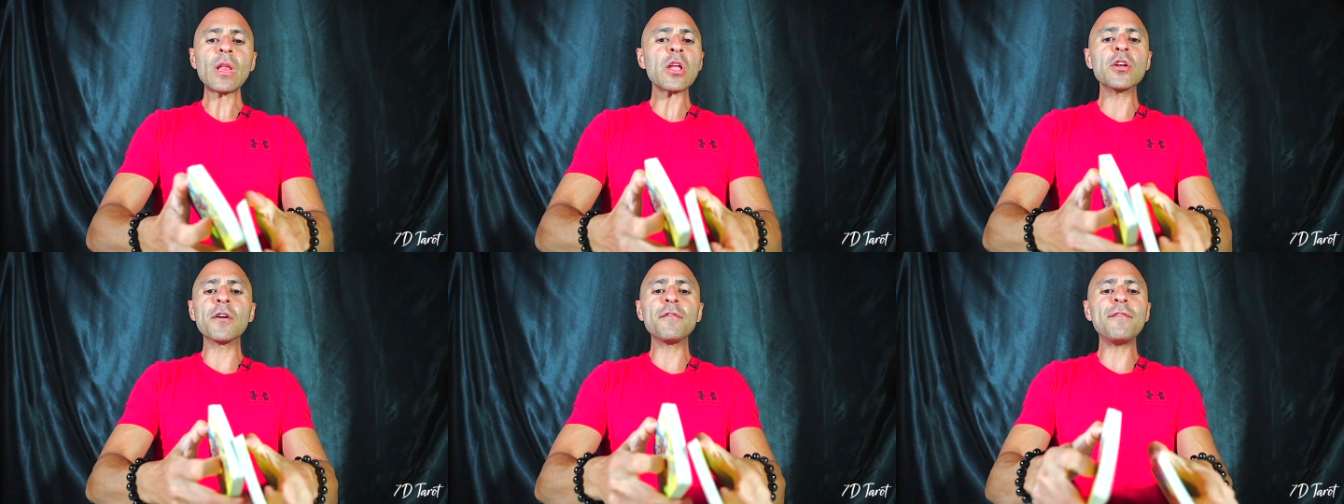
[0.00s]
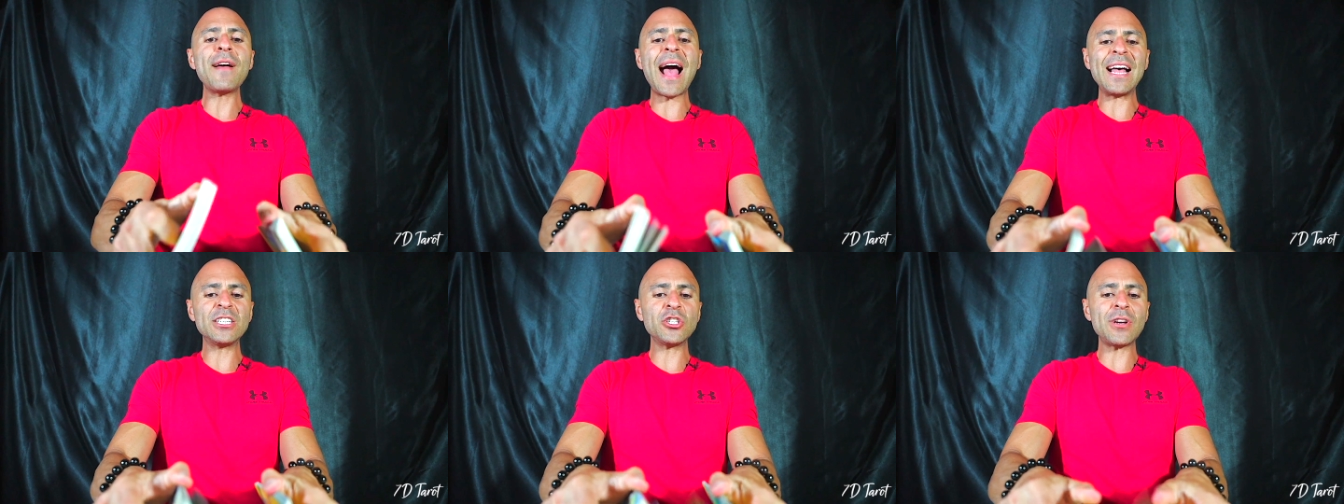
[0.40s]
you're
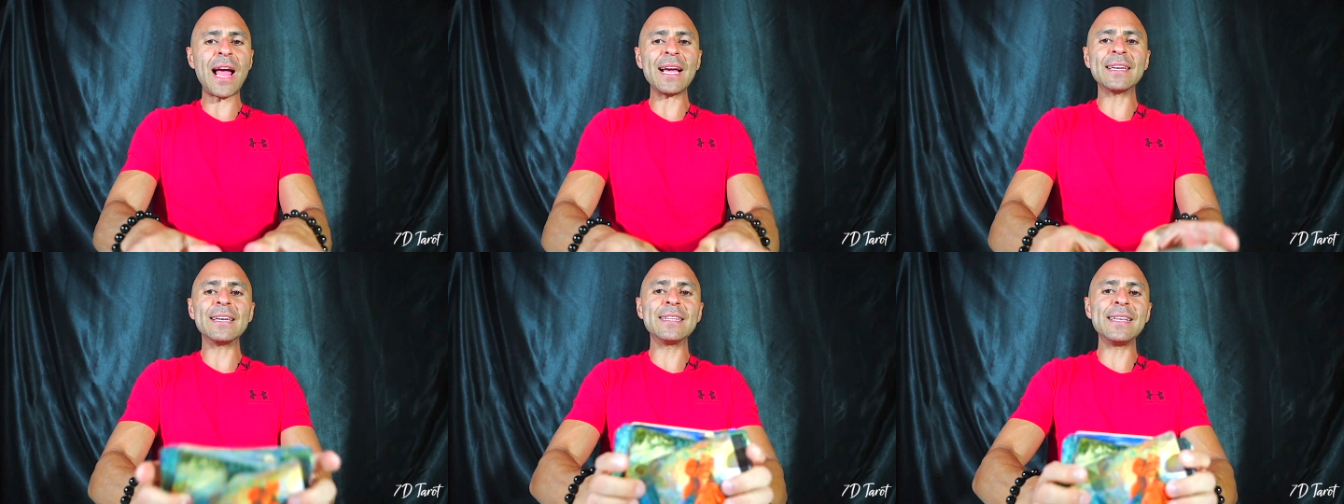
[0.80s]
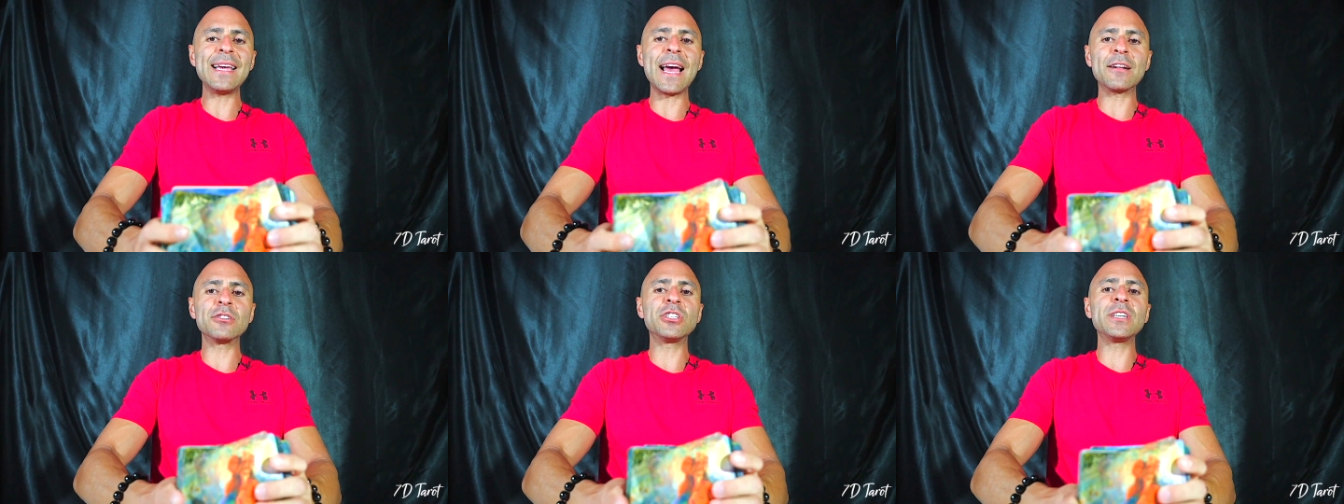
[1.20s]
fast tracking
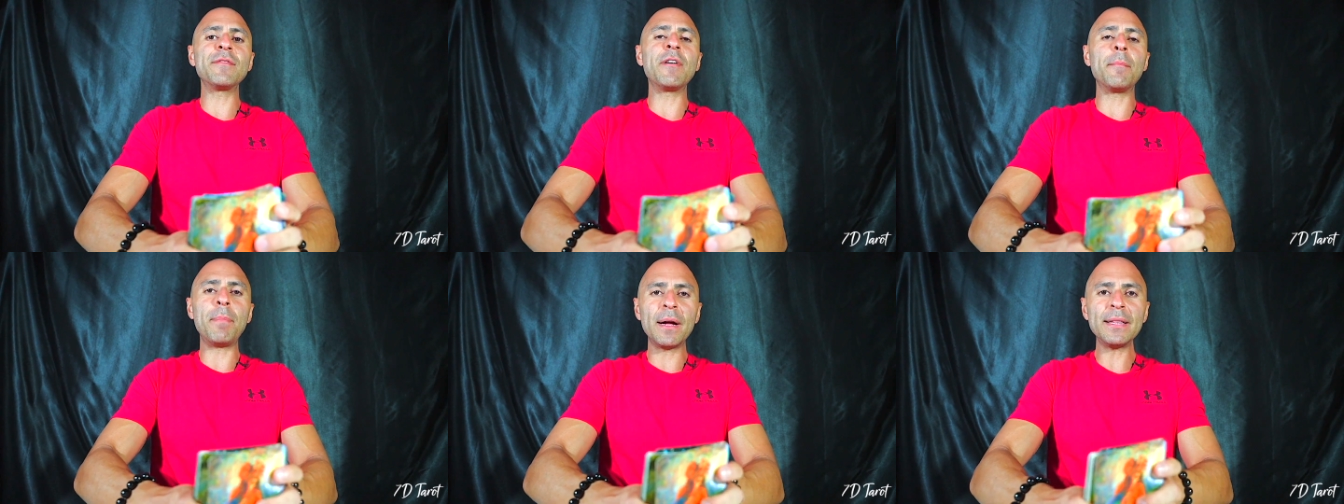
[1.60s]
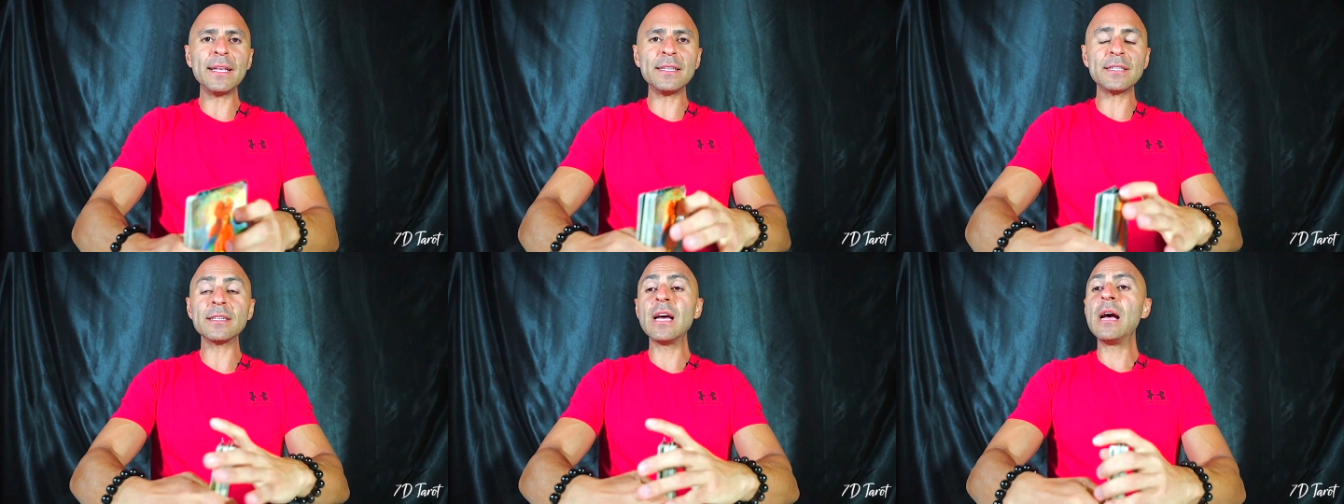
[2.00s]
the energy of
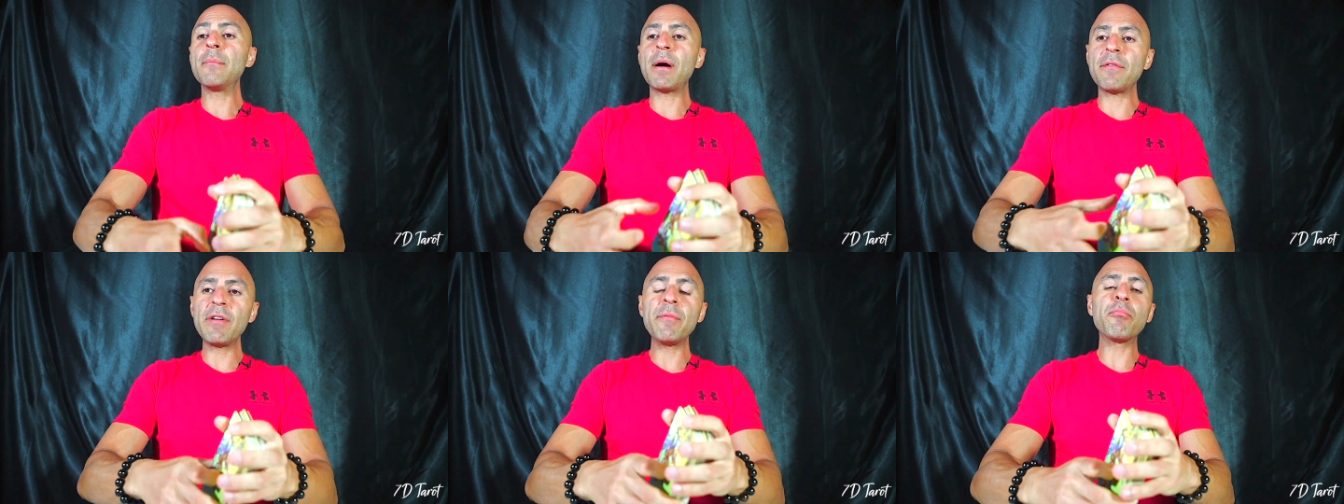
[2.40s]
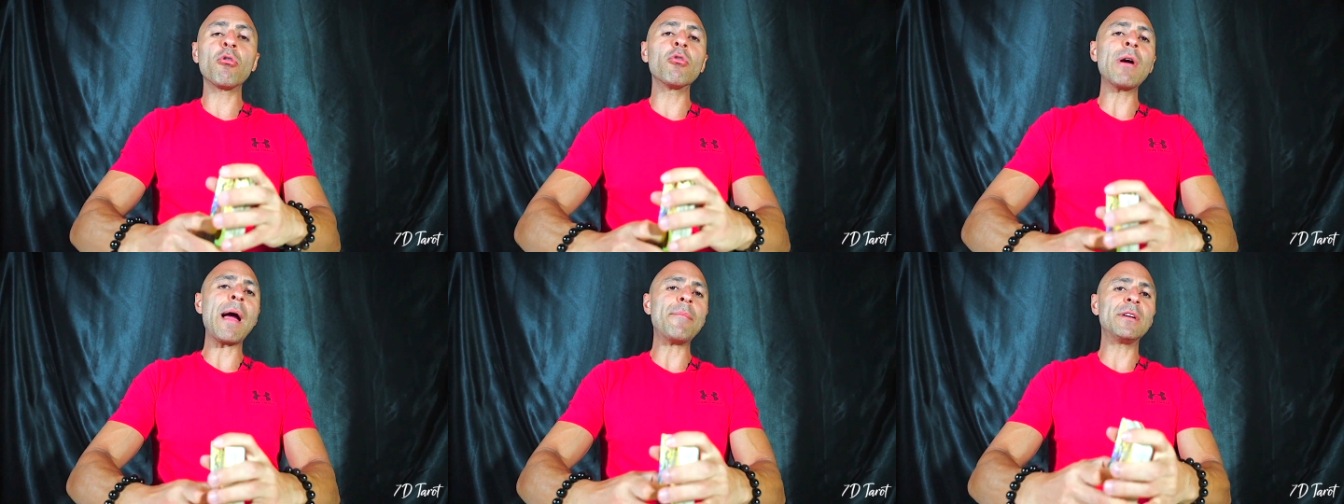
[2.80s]
abundance by
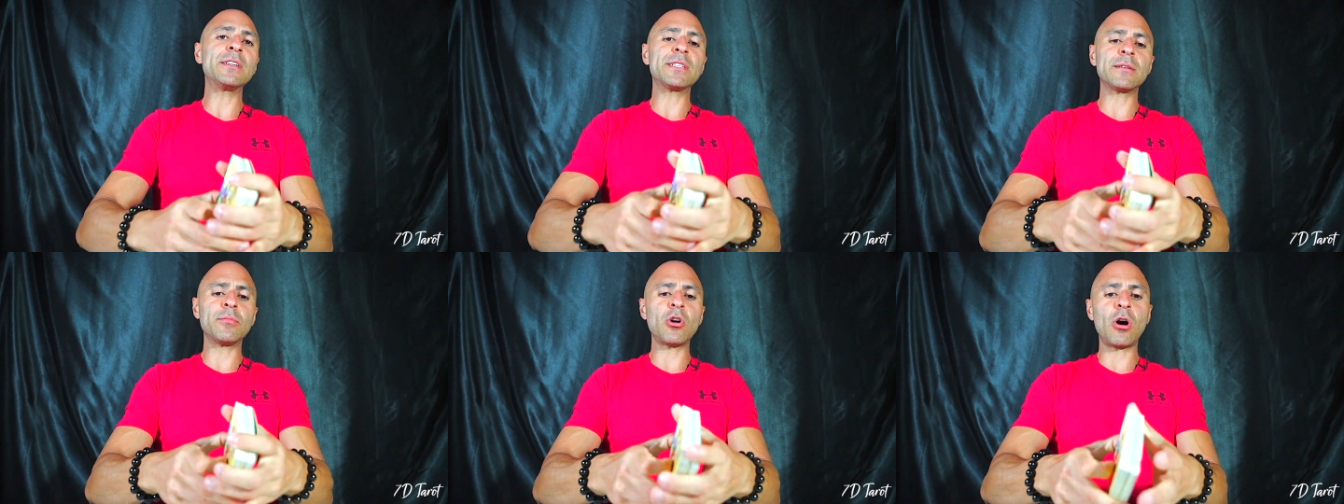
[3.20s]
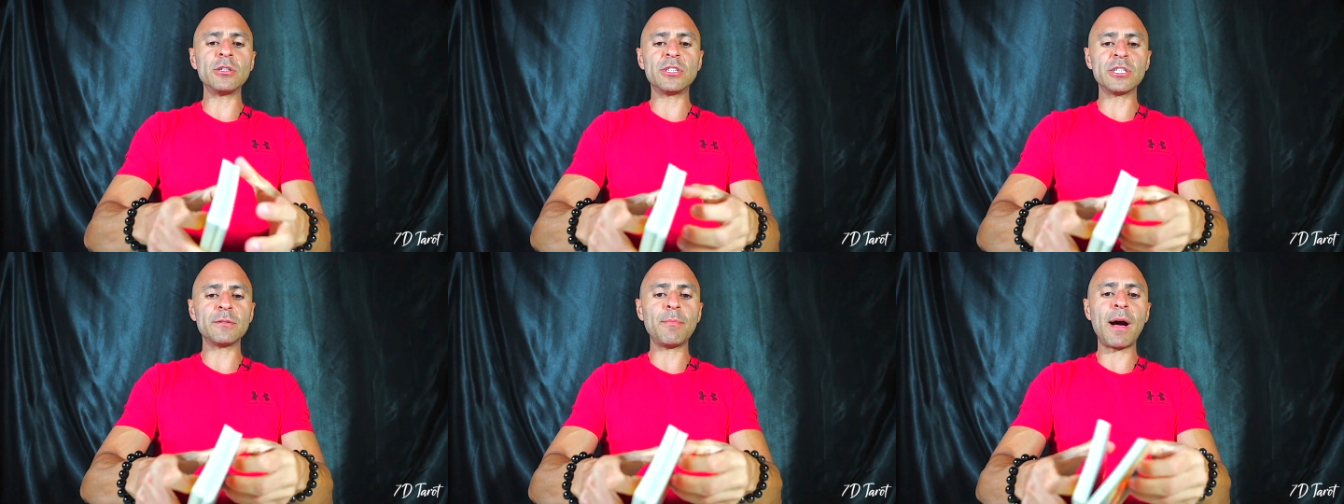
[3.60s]
reprogramming your
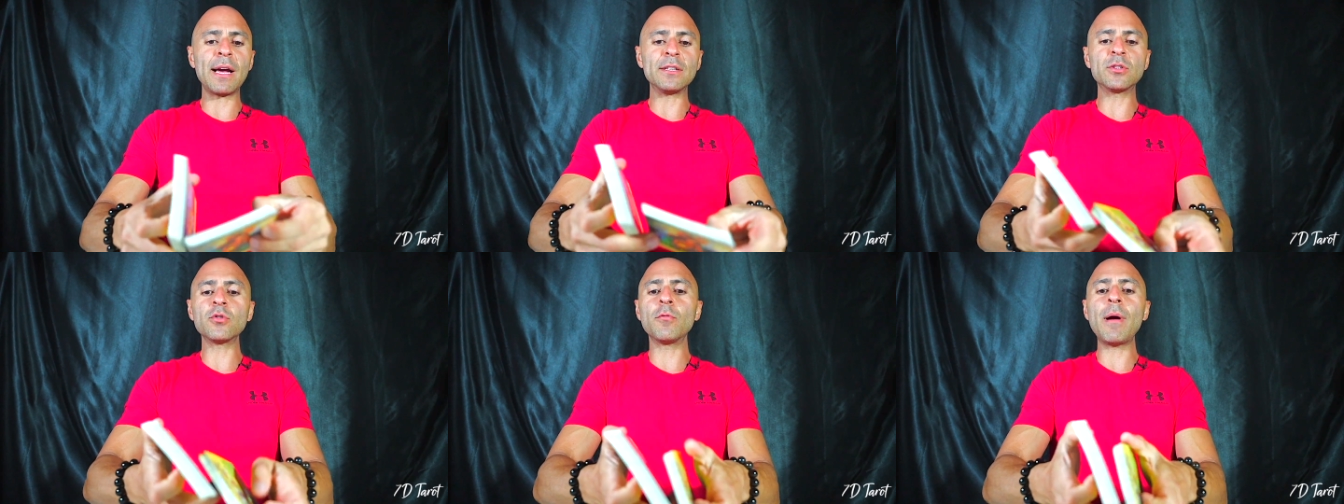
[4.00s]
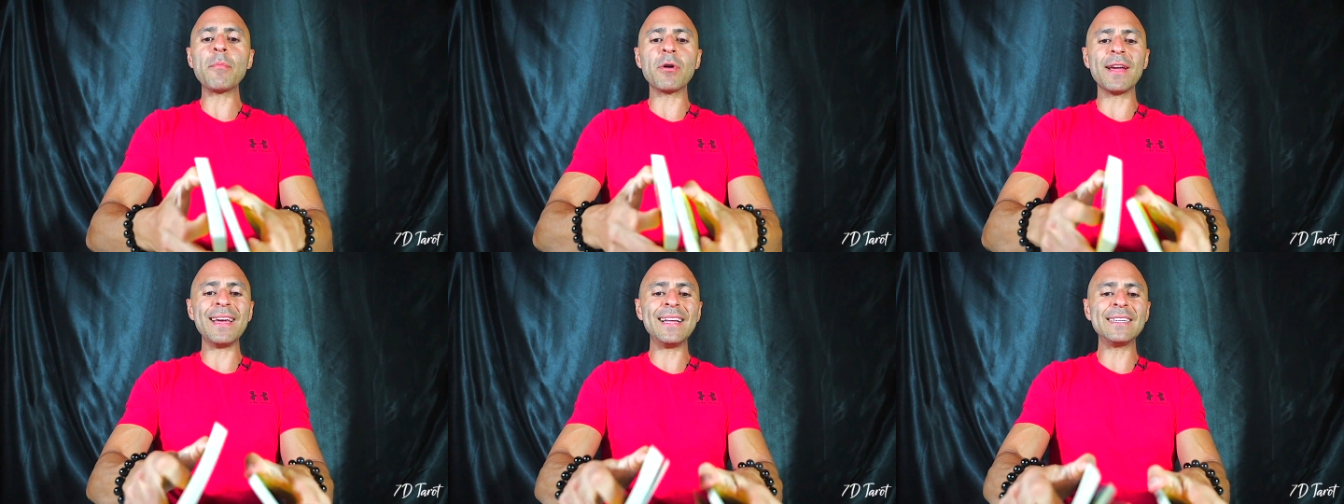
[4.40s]
subconscious mind. So
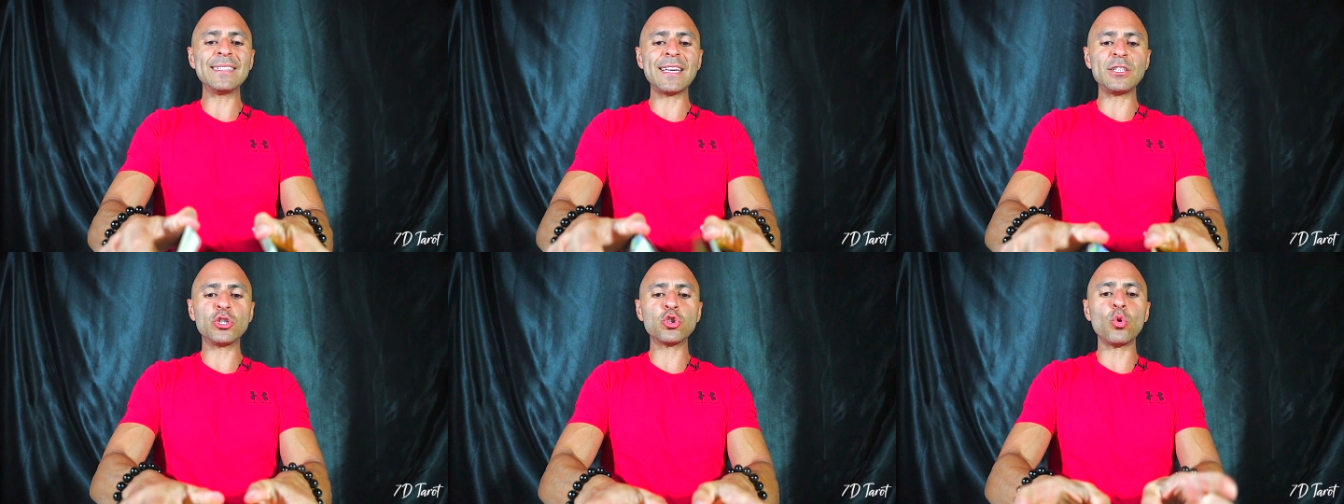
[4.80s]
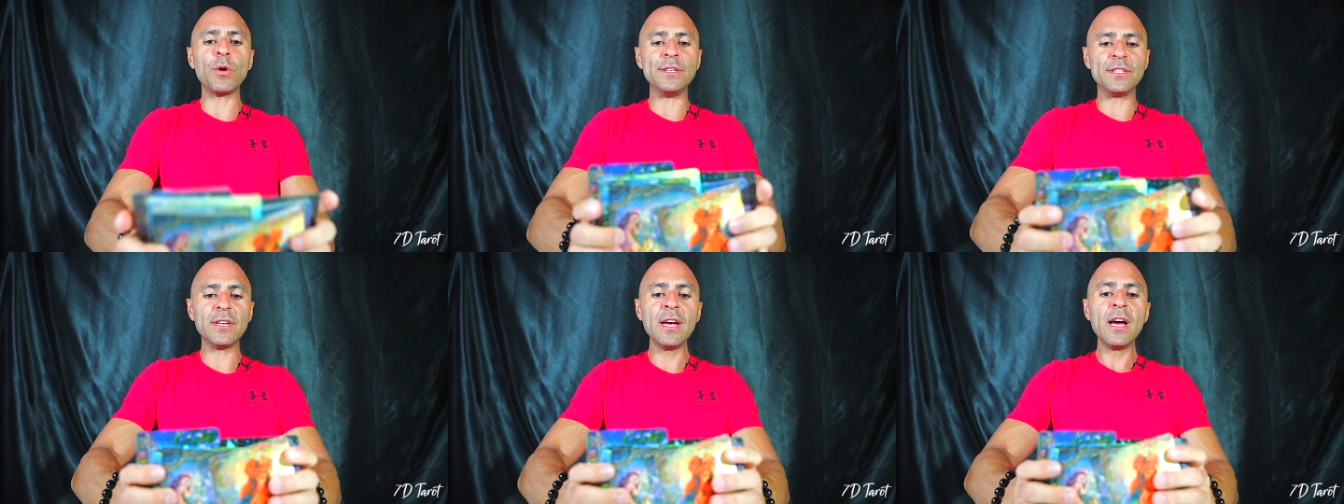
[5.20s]
remember, it is a
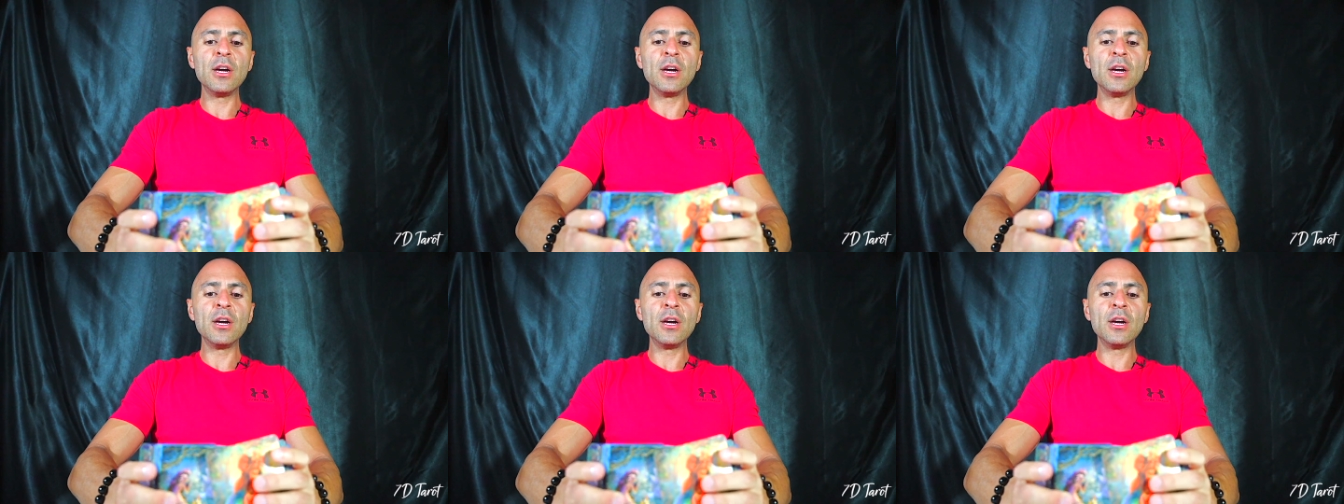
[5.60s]
choice.